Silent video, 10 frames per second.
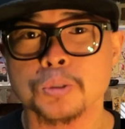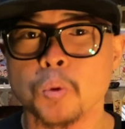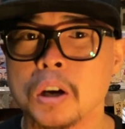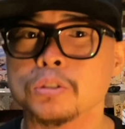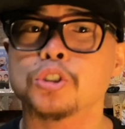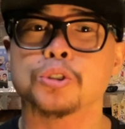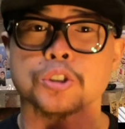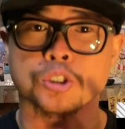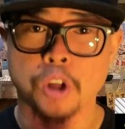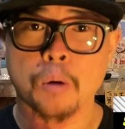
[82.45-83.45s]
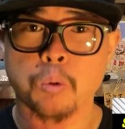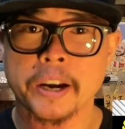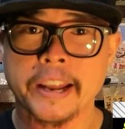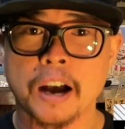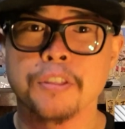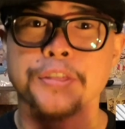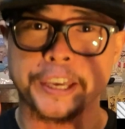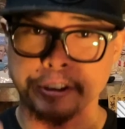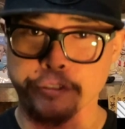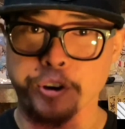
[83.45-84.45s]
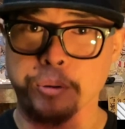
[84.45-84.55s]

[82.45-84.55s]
well, you should stop right now. Thank you very